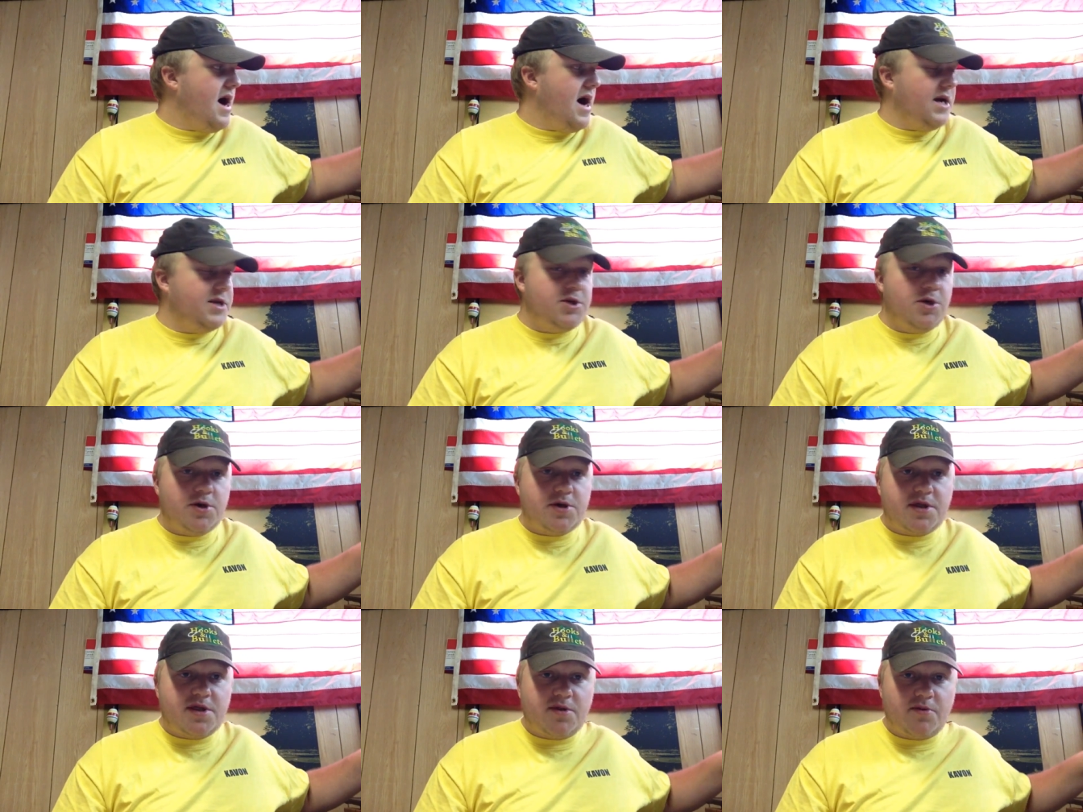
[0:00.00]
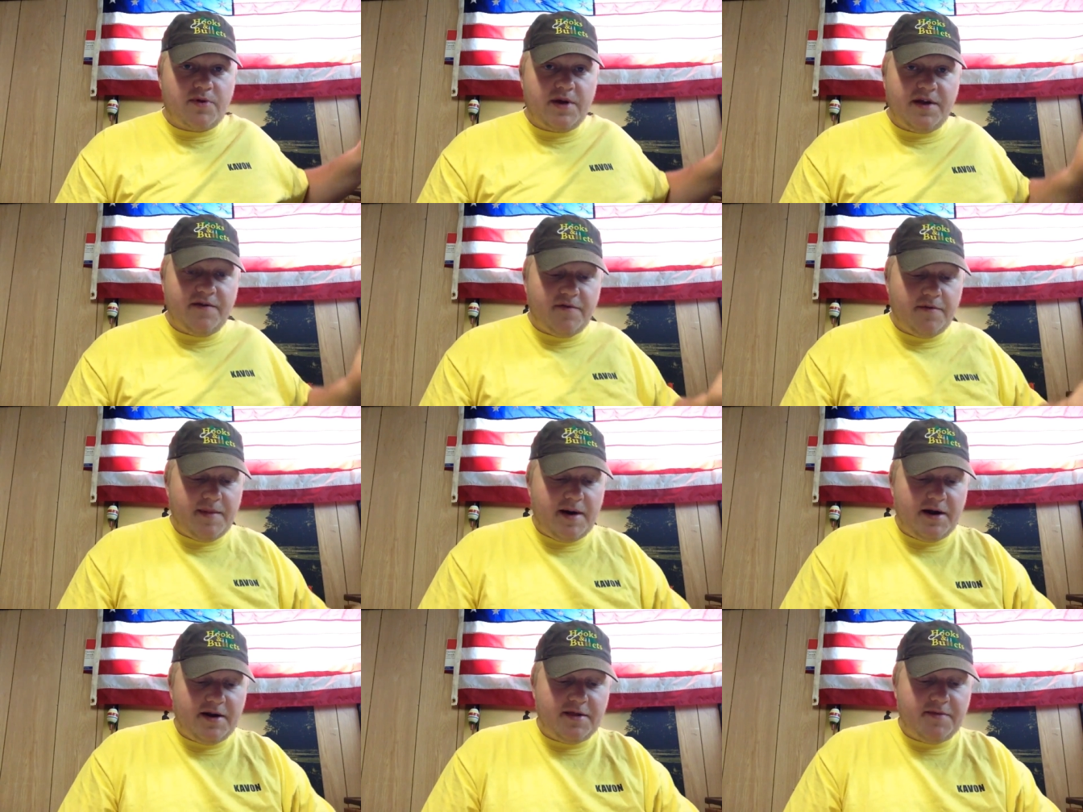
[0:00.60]
I took three of
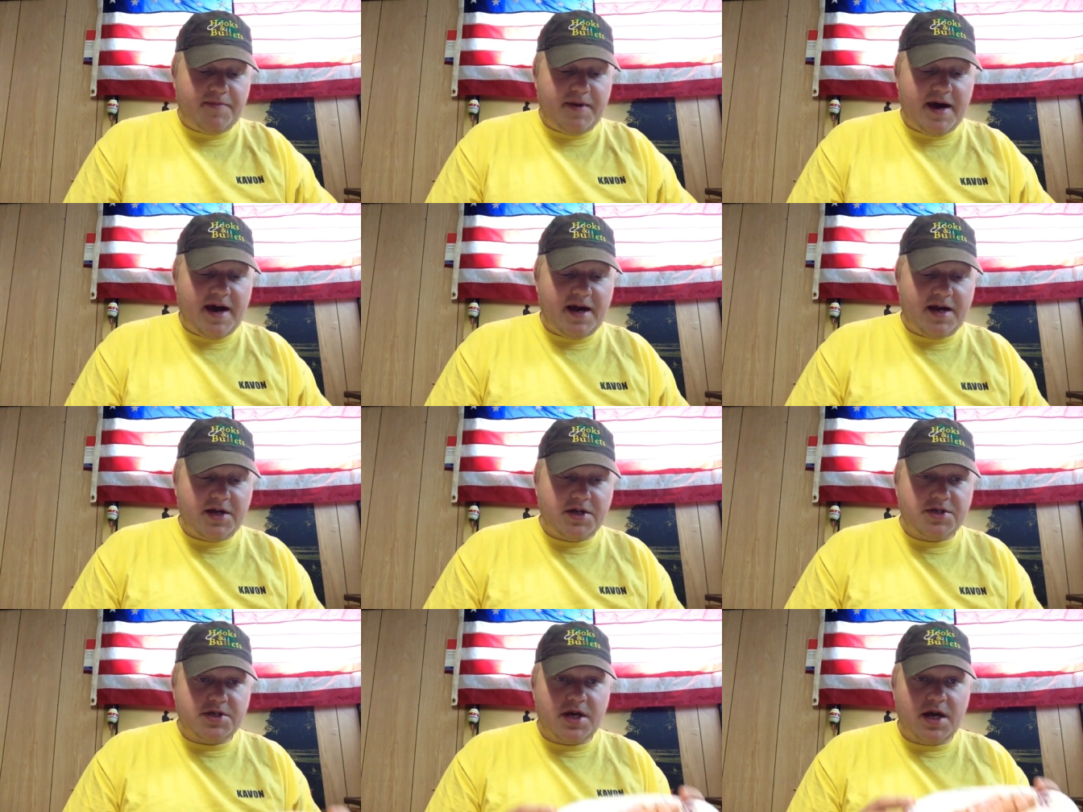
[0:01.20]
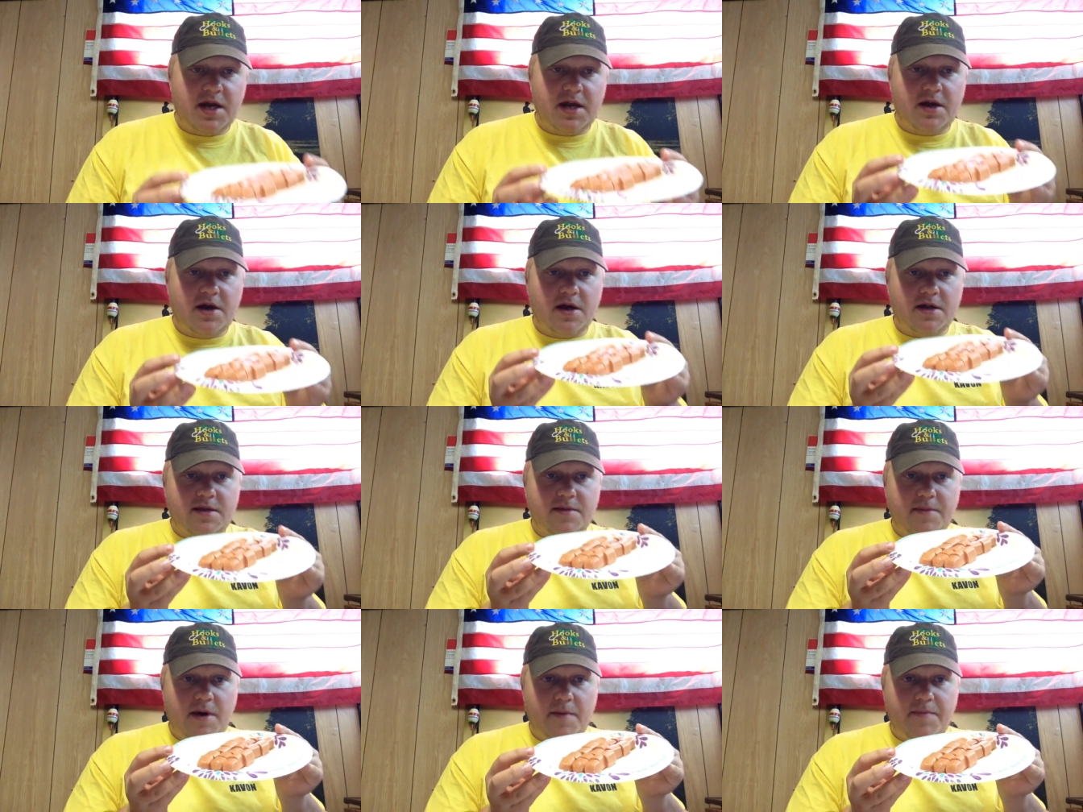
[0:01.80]
them out of the package and
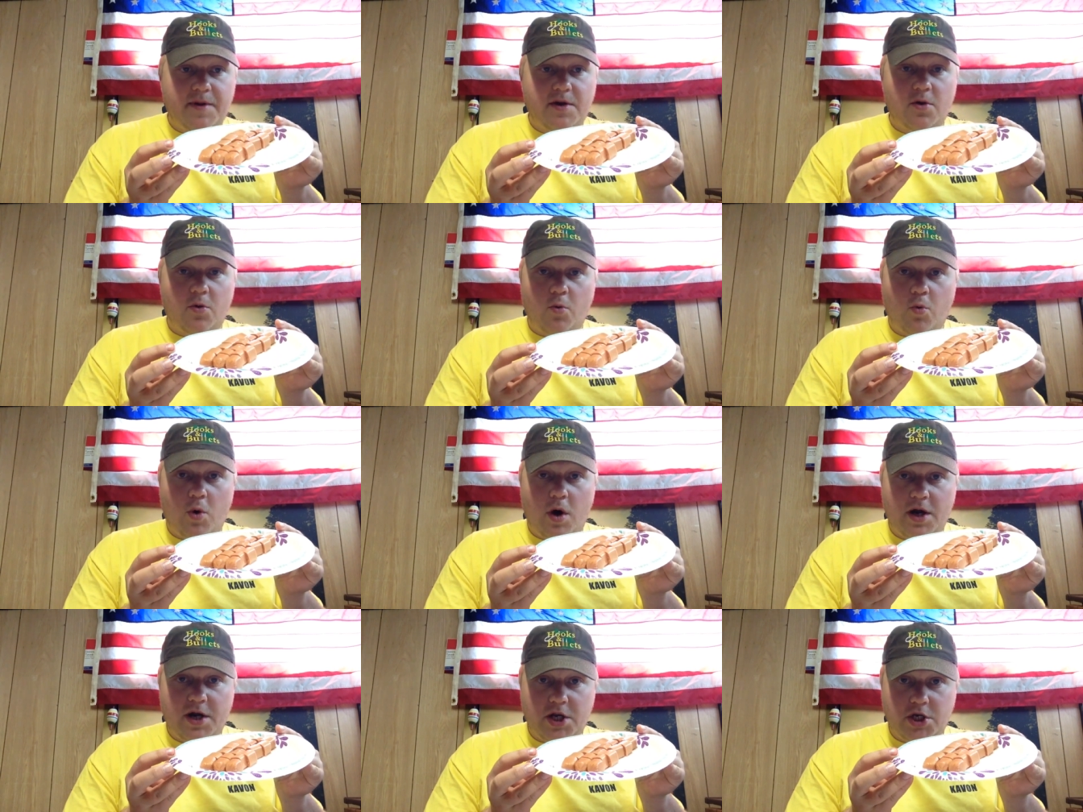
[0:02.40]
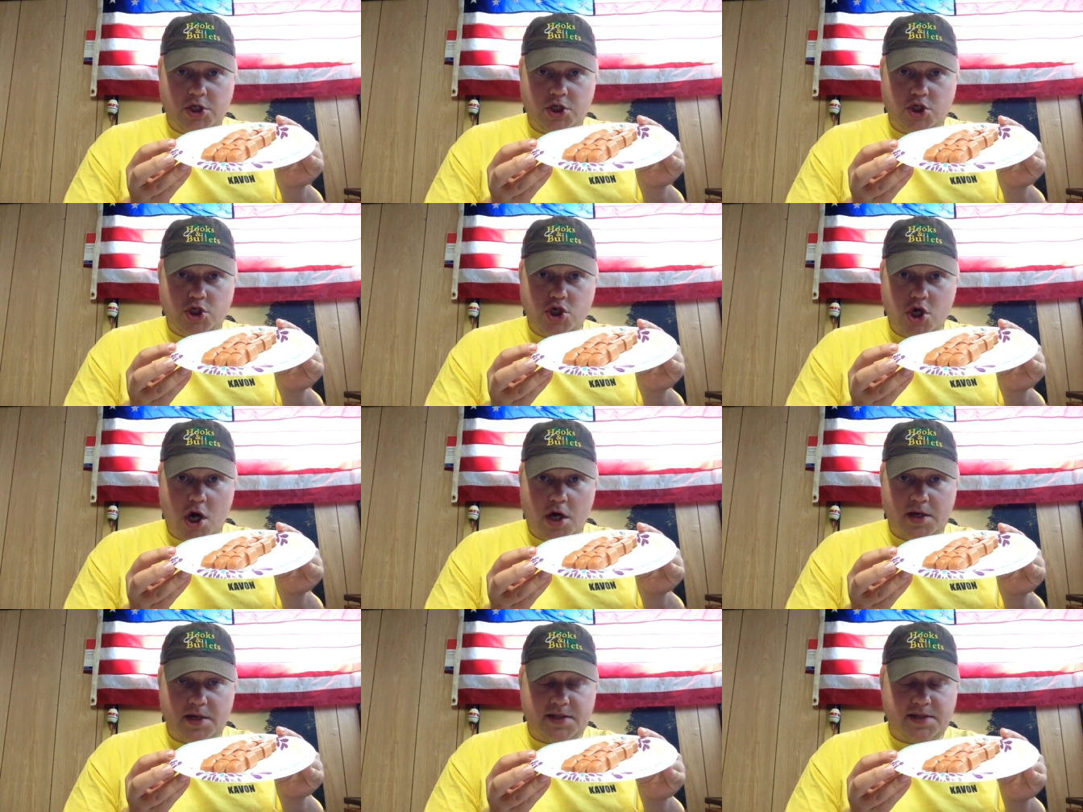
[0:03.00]
cut them up into one inch
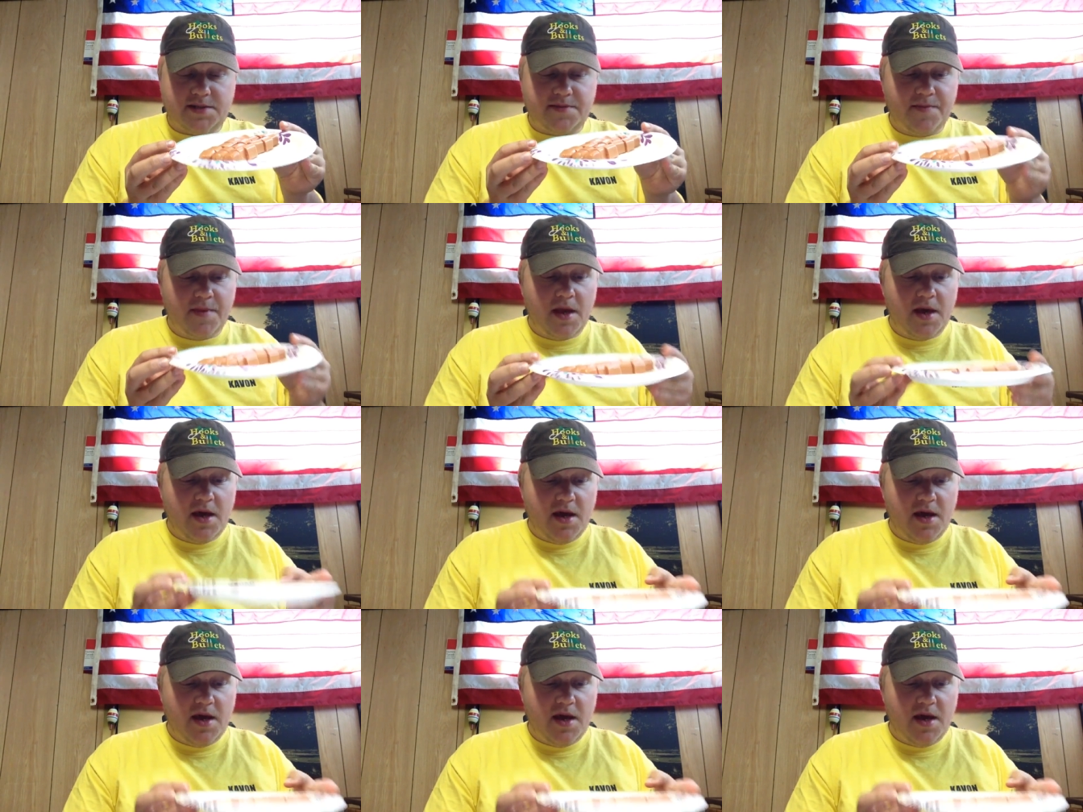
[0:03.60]
chunks.